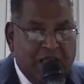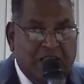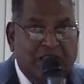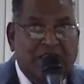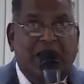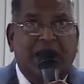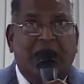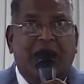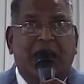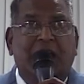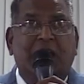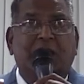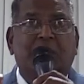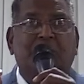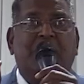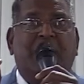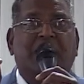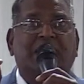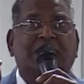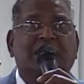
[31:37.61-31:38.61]
that I
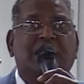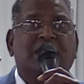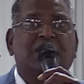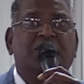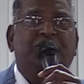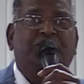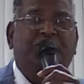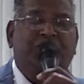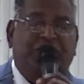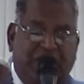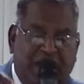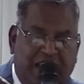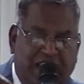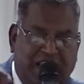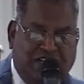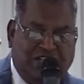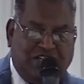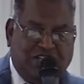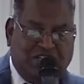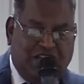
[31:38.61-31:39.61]
might
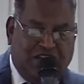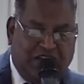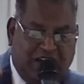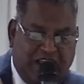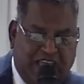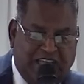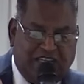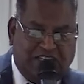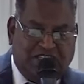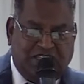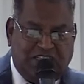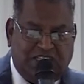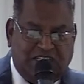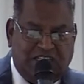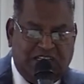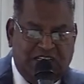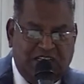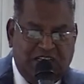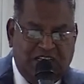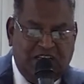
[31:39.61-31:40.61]
finish the
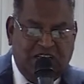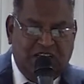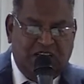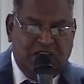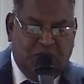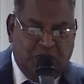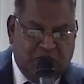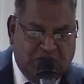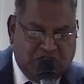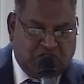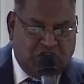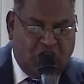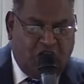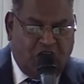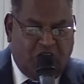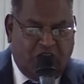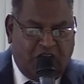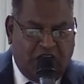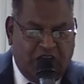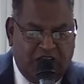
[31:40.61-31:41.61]
race with
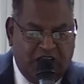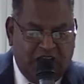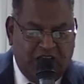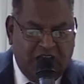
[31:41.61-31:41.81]
joy.